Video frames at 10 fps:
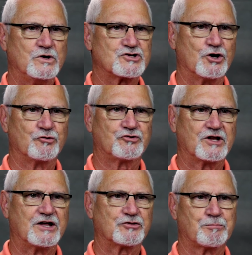We chose
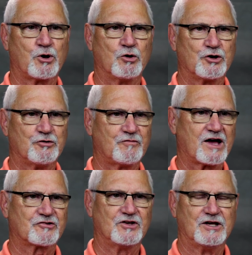to get the polio
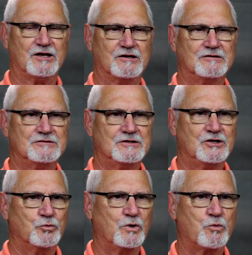vaccine.
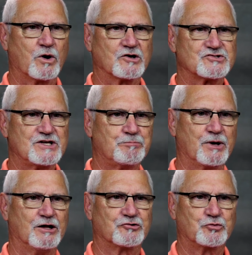We wear
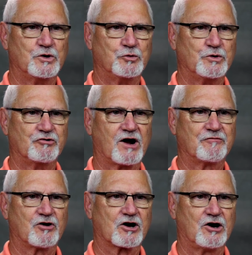seatbelts when we
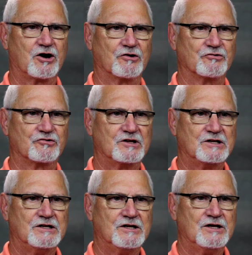drive our cars.
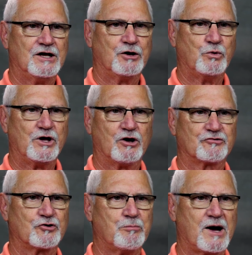We
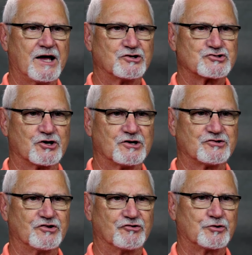also buy
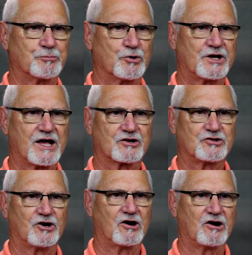insurances to
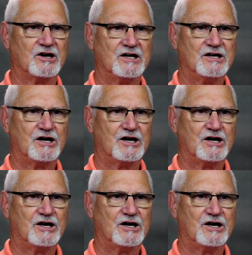protect our